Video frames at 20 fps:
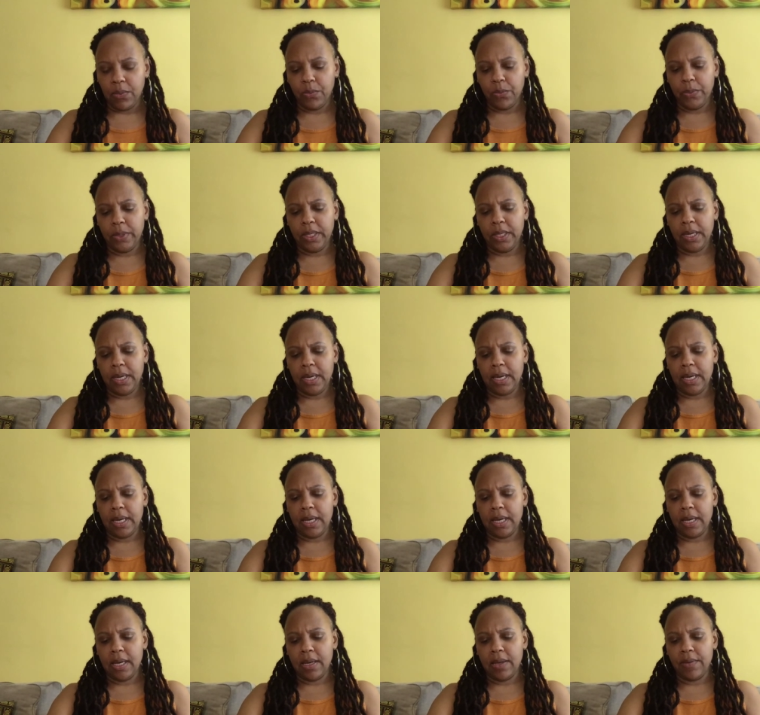We
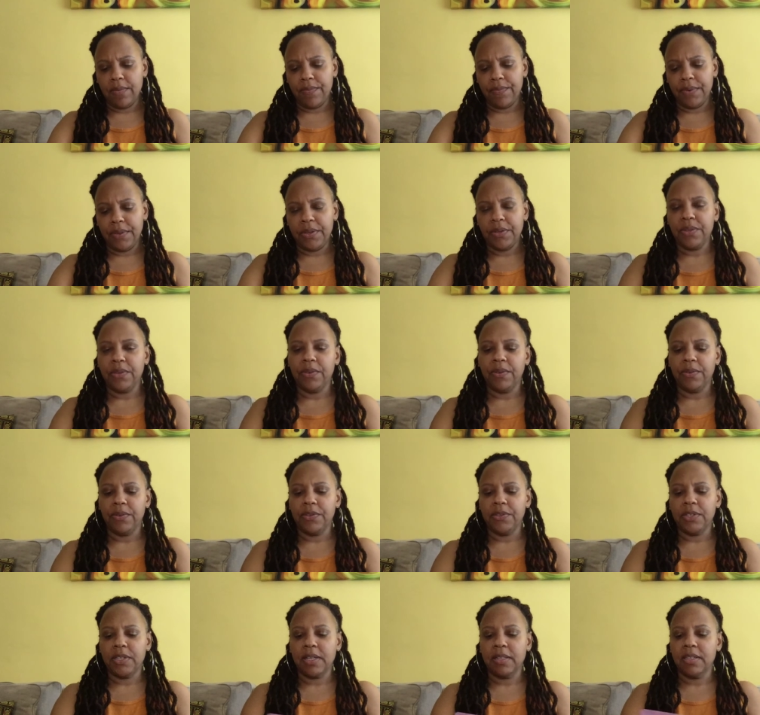have
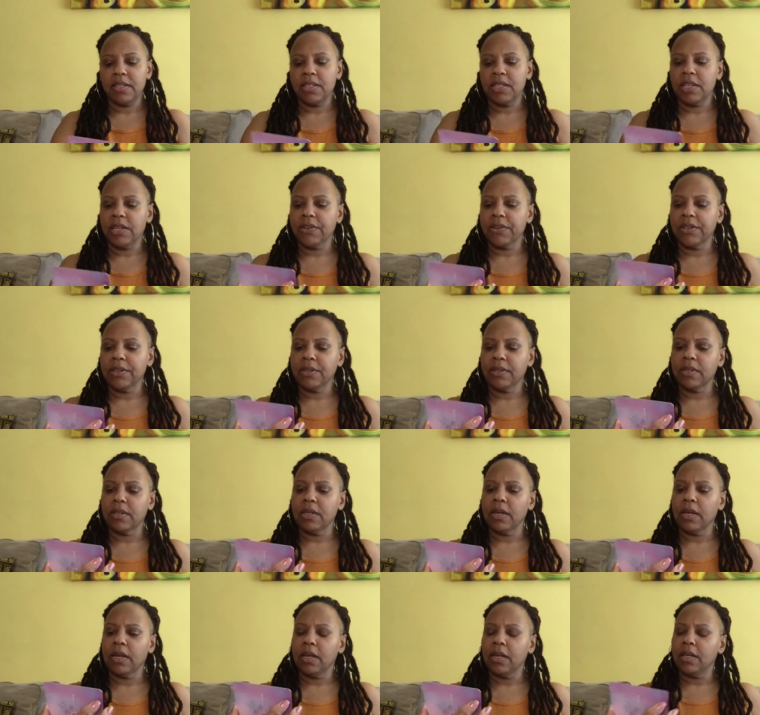solitary,
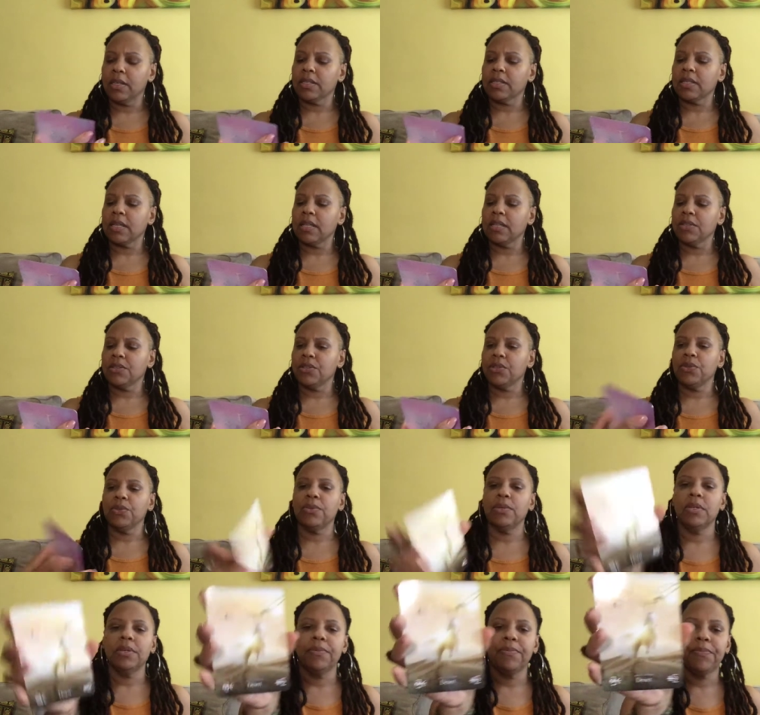uh,
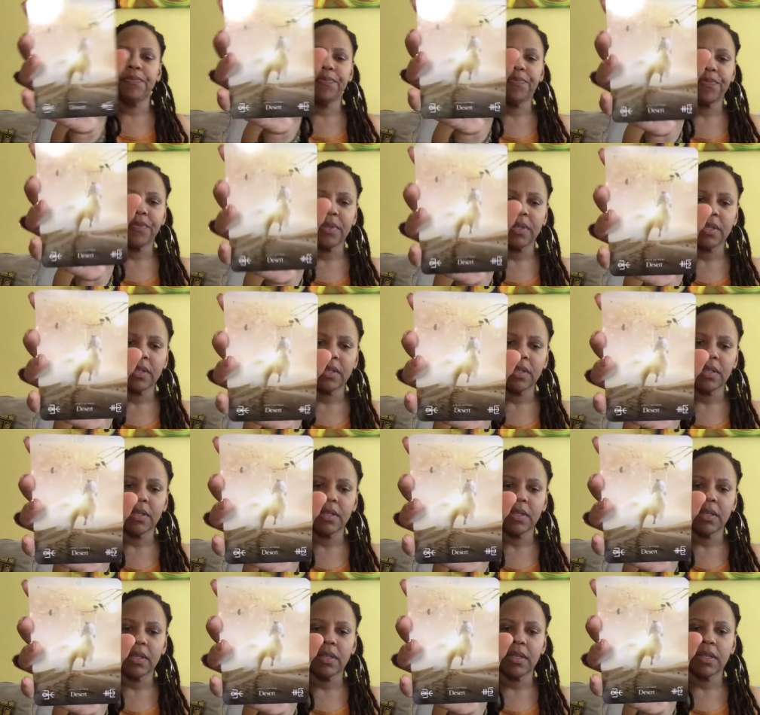solitude.
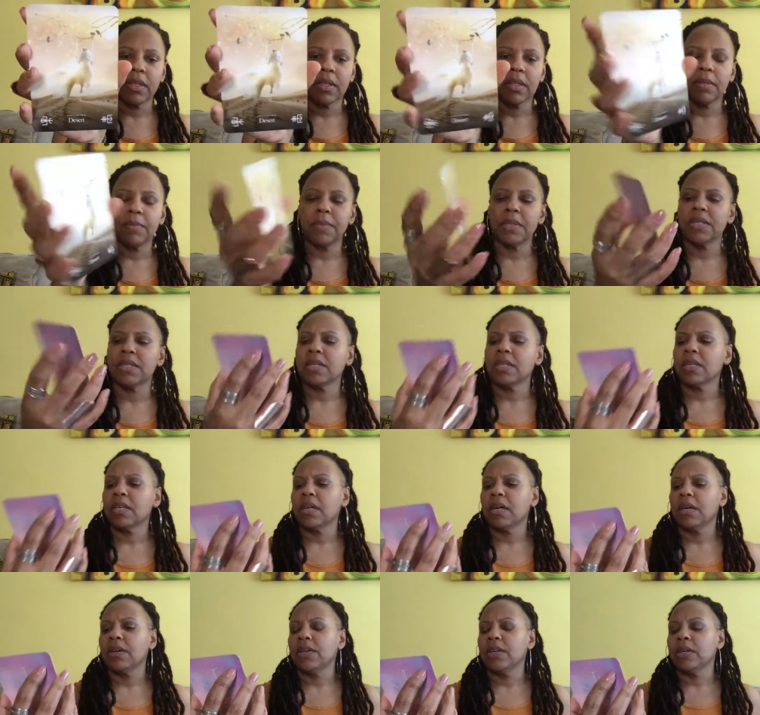Let me see,
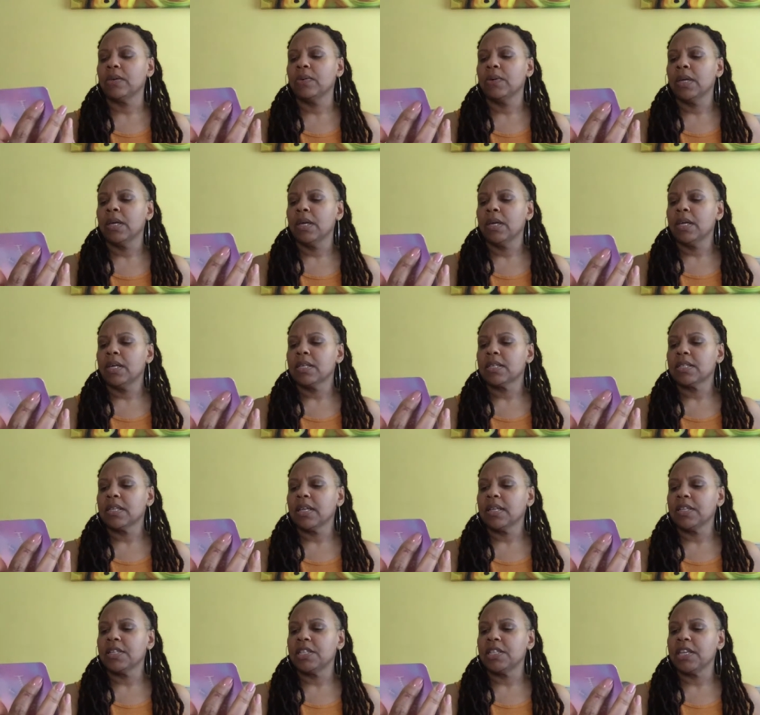how do you,
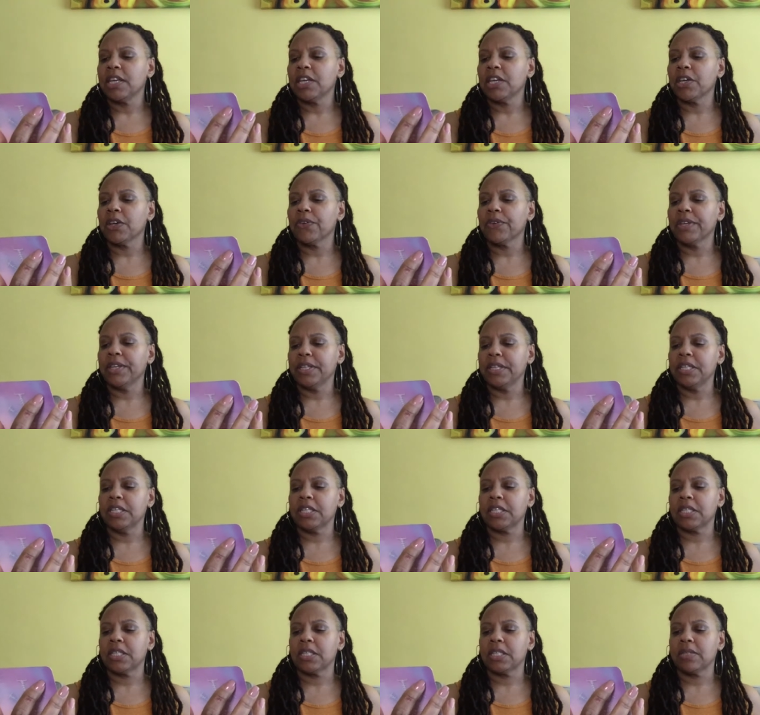
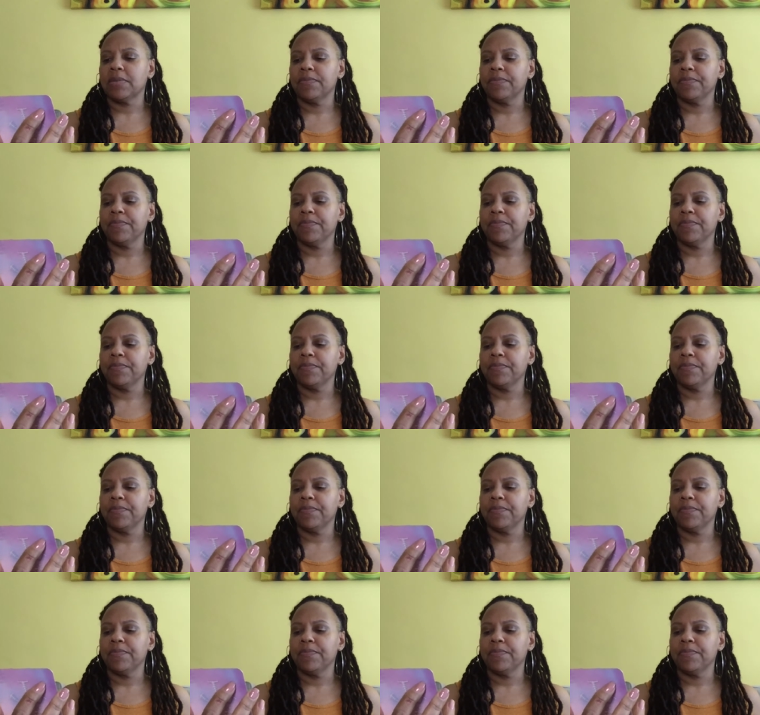solitariness.